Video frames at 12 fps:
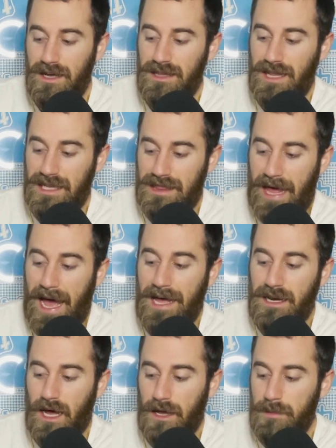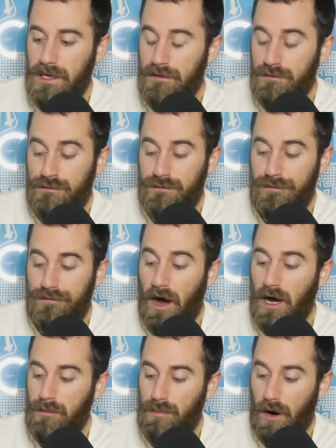like that, I mean,
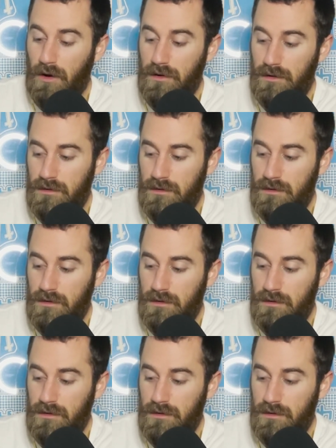fuck, bro.